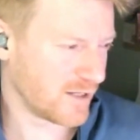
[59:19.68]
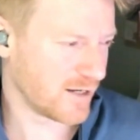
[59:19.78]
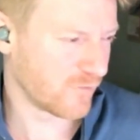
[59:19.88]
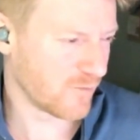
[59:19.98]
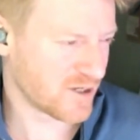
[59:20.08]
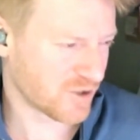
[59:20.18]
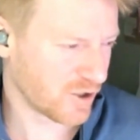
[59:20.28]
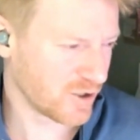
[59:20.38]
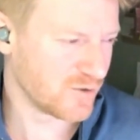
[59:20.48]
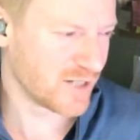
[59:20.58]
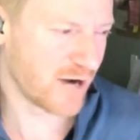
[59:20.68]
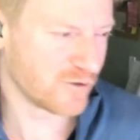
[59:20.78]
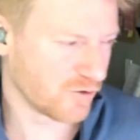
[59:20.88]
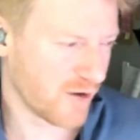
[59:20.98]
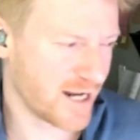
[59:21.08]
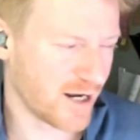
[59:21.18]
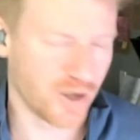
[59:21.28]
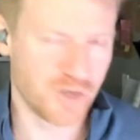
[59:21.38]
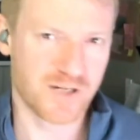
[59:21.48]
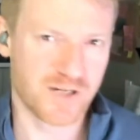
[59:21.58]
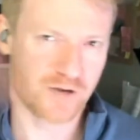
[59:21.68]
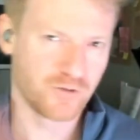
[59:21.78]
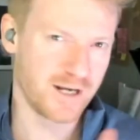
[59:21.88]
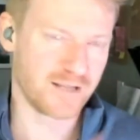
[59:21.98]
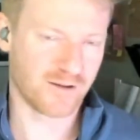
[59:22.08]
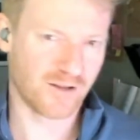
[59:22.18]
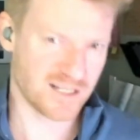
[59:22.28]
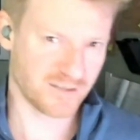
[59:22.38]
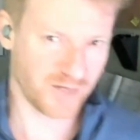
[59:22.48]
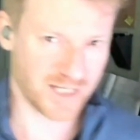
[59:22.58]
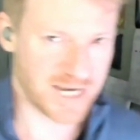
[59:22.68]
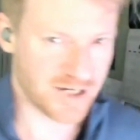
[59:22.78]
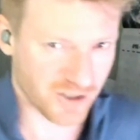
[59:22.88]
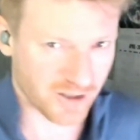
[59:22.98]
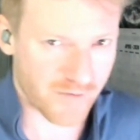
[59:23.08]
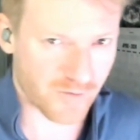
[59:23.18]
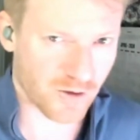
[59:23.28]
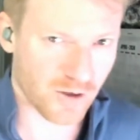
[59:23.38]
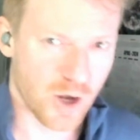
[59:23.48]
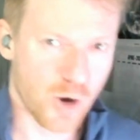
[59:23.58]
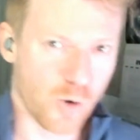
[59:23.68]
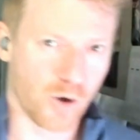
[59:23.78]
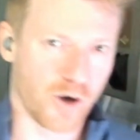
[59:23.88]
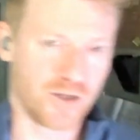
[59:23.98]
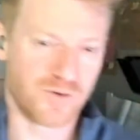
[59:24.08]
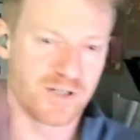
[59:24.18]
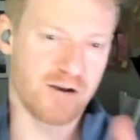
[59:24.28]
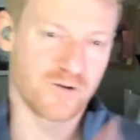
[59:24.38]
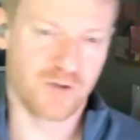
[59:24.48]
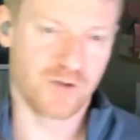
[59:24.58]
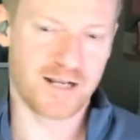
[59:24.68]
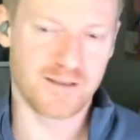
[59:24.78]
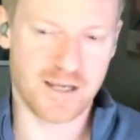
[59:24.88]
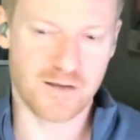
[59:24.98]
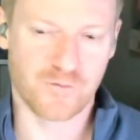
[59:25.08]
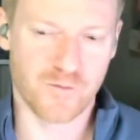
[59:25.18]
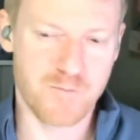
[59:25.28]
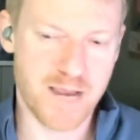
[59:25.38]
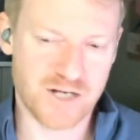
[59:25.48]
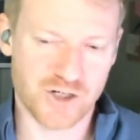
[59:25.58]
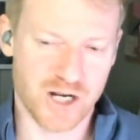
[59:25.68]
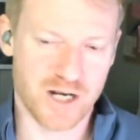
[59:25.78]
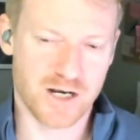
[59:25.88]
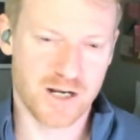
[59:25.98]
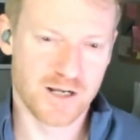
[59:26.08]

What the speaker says: the information are you downgrading? Are you downgrading the classification level, or are you downgrading the information?